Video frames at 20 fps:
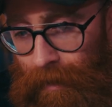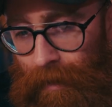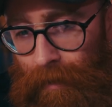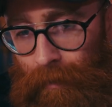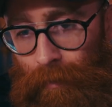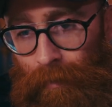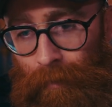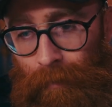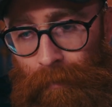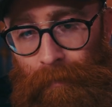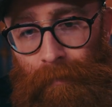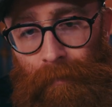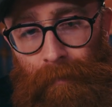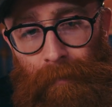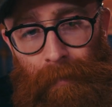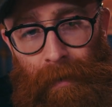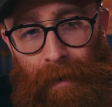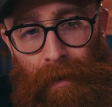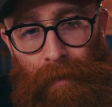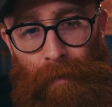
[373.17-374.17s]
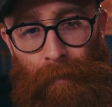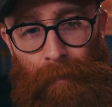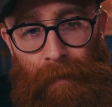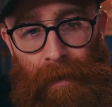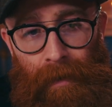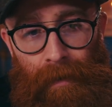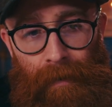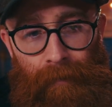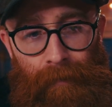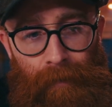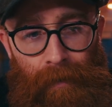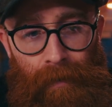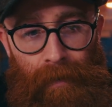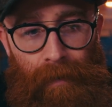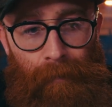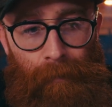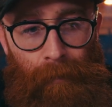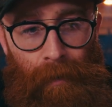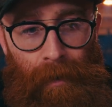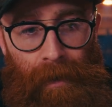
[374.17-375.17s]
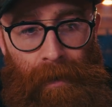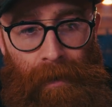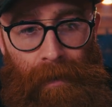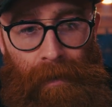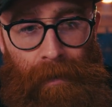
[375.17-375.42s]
home that fucking money